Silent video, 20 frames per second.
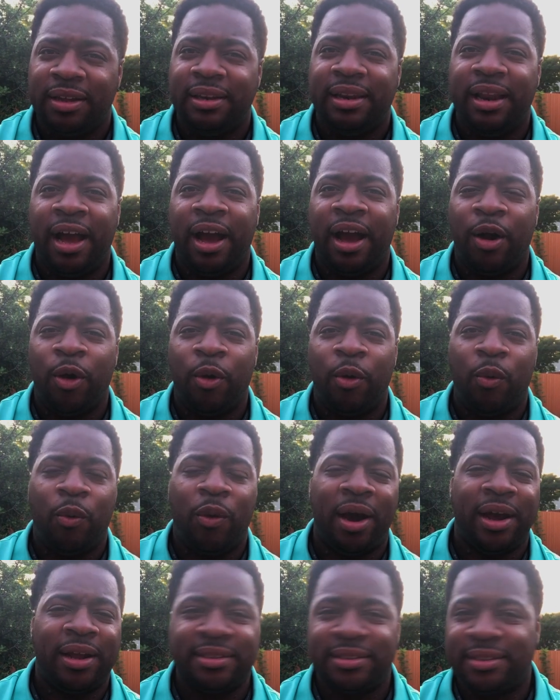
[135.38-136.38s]
Now,
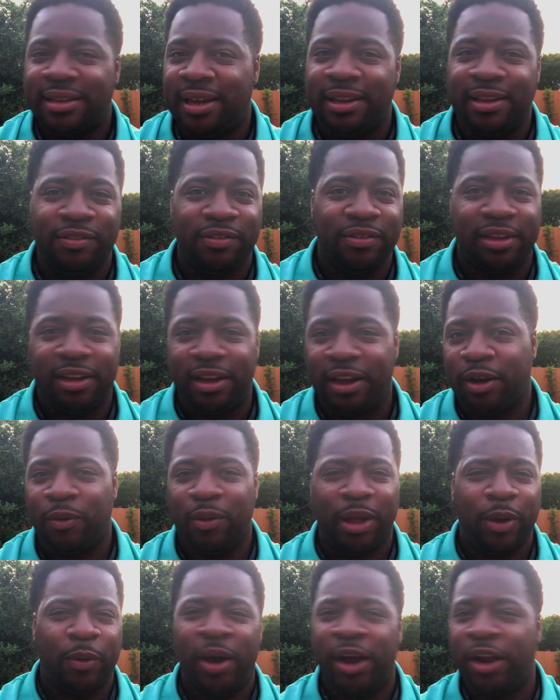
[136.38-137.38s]
why does that even care?
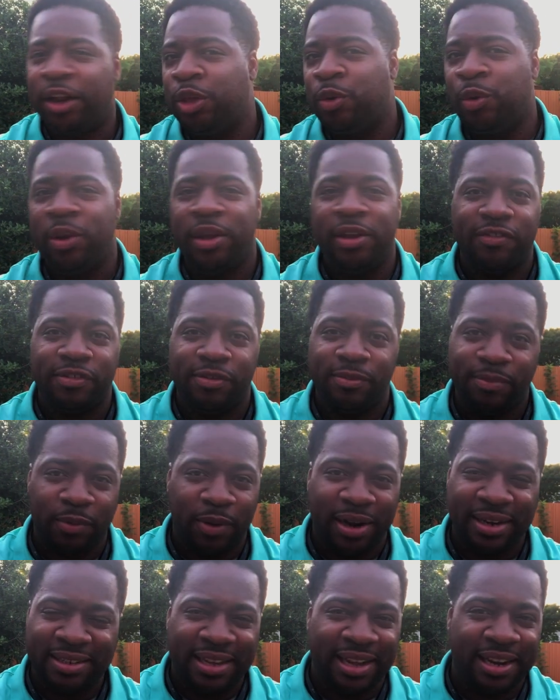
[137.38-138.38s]
Like, why does
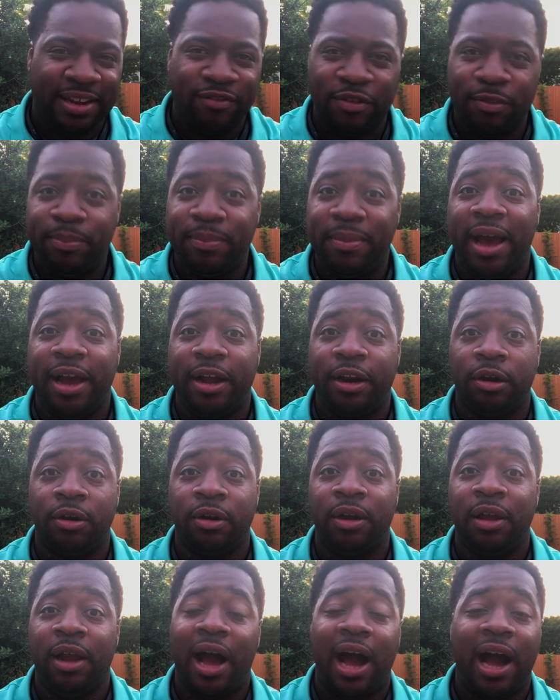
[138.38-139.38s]
that even matter?
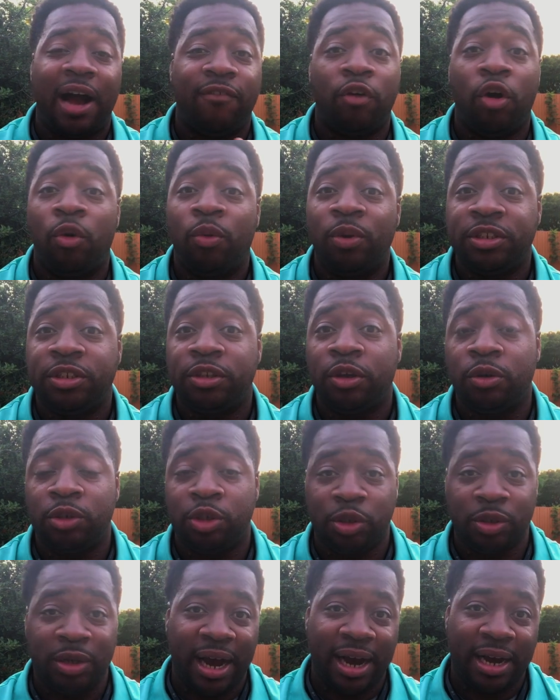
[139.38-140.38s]
I've always told
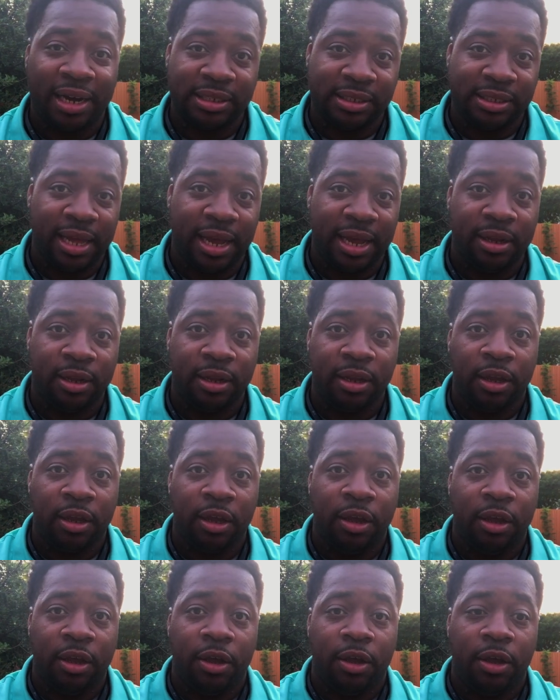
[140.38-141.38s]
you guys that
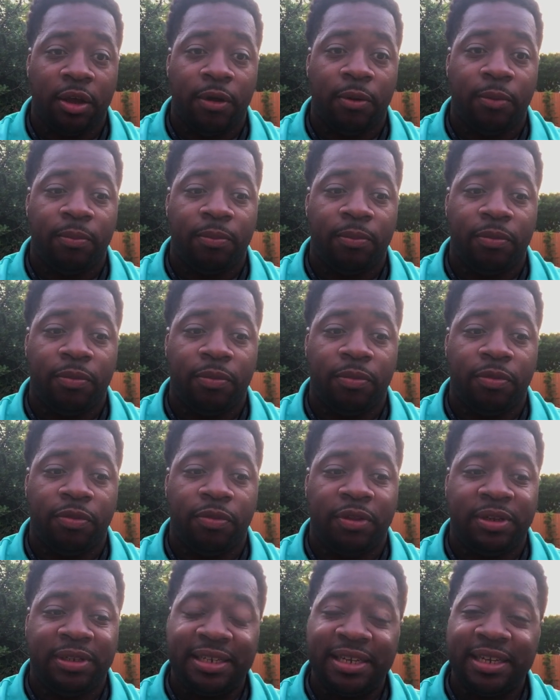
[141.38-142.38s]

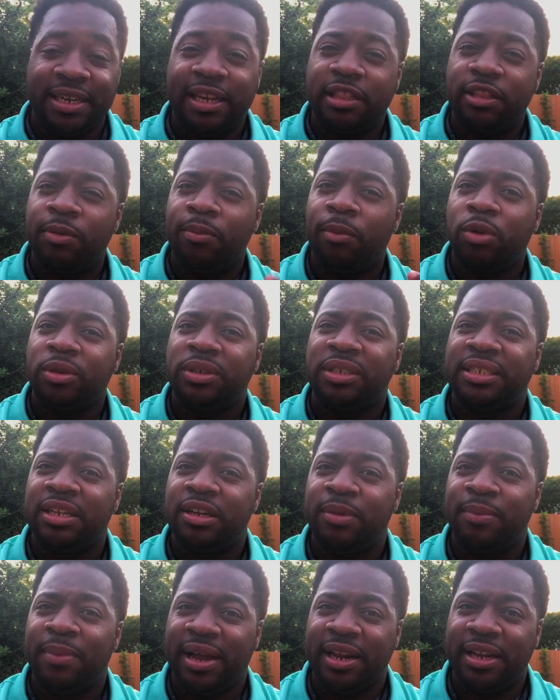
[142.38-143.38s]
to get the most
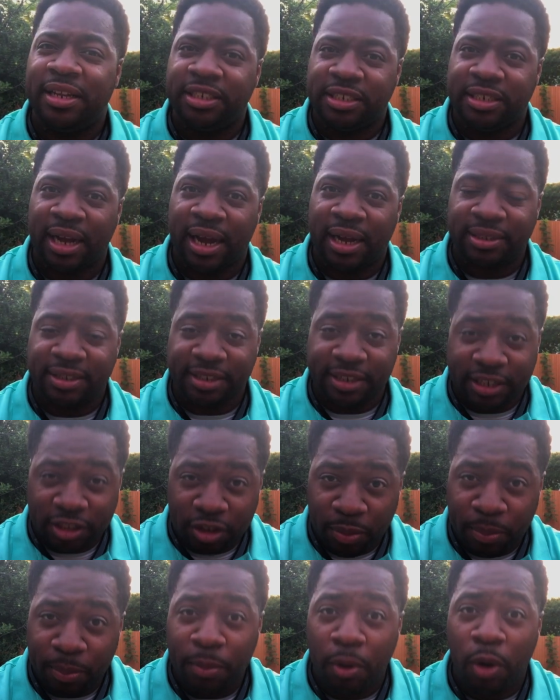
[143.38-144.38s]
cinematic shot, to get
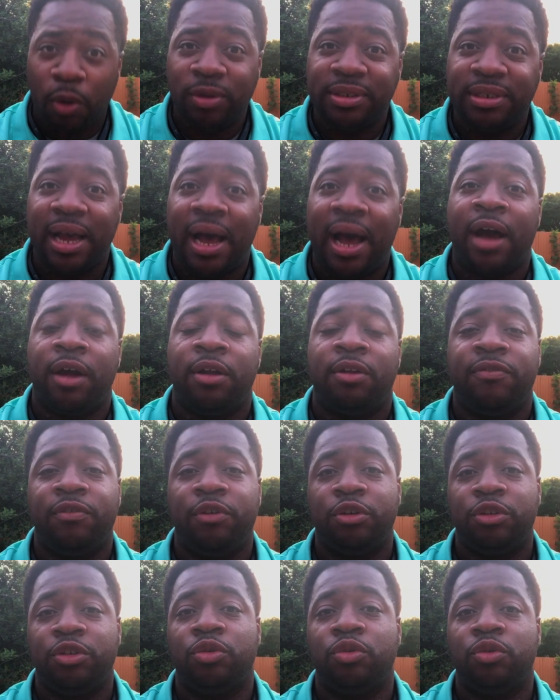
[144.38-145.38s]
the most out of
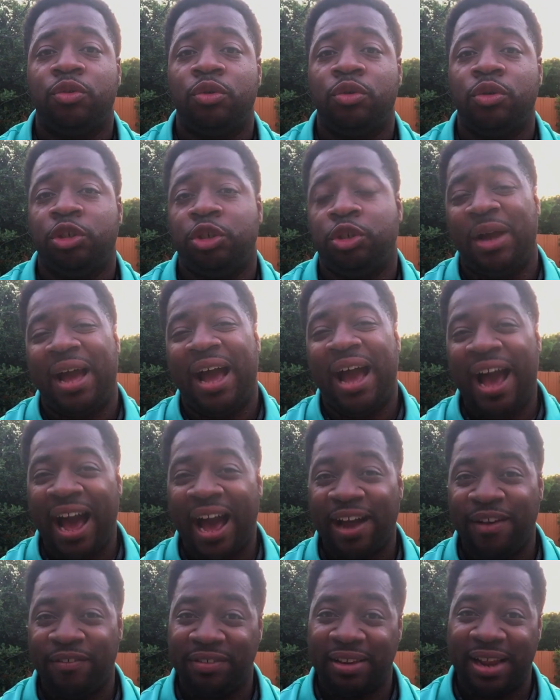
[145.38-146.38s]
your tools, you
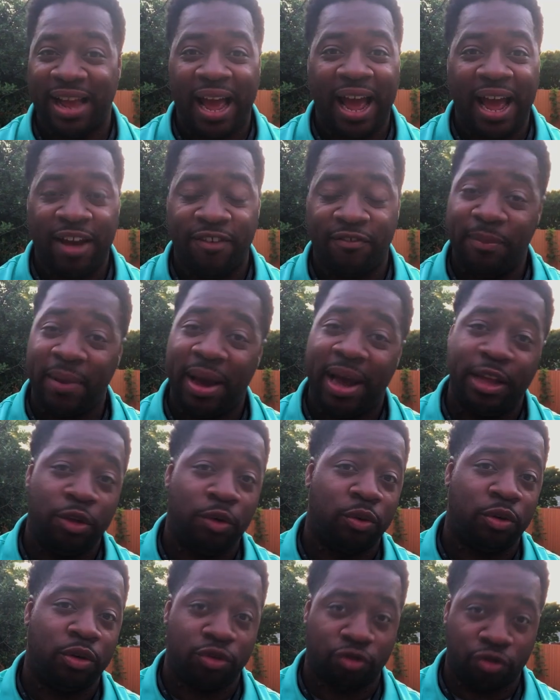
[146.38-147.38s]
have to have
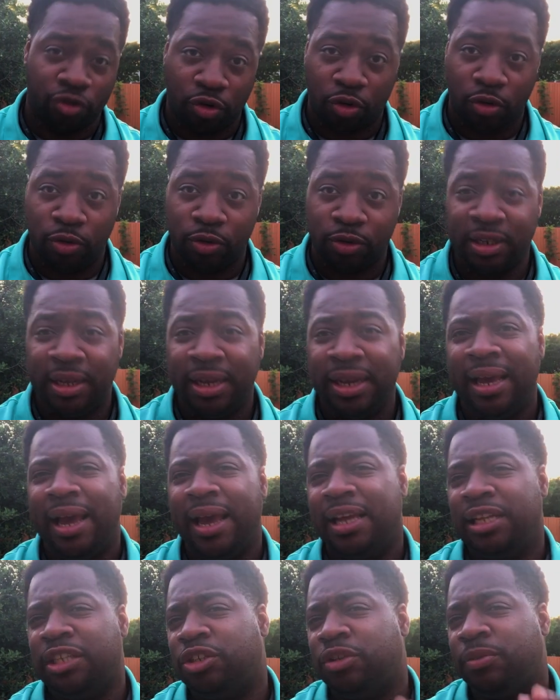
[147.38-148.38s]
manual controls.
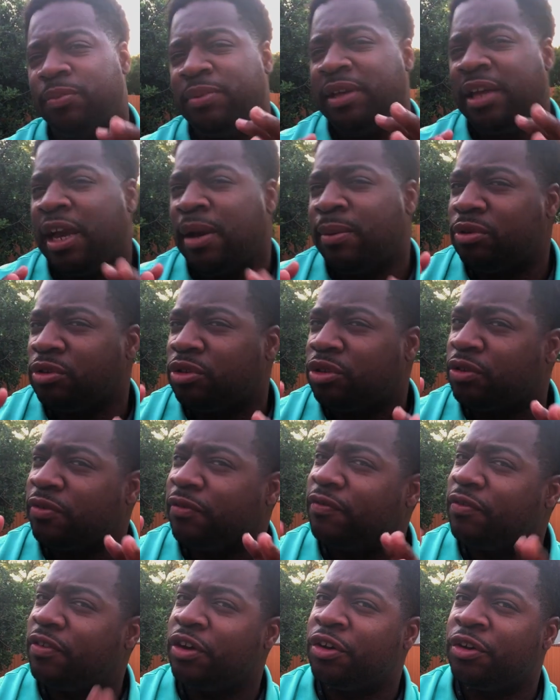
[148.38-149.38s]
And to be able to
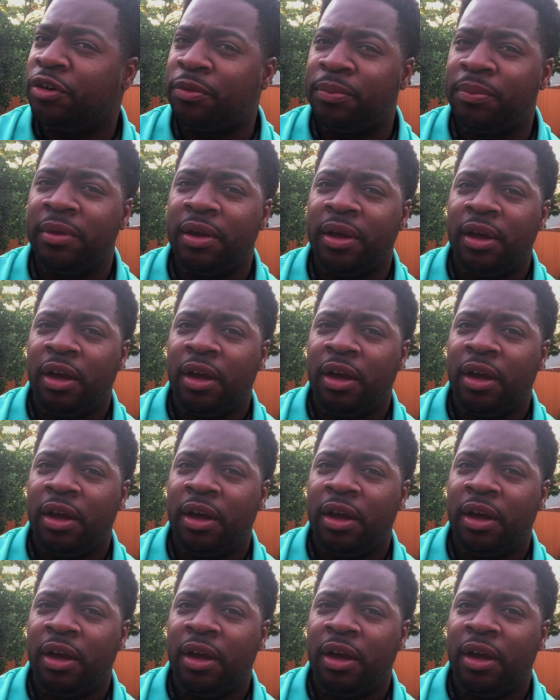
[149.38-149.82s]
film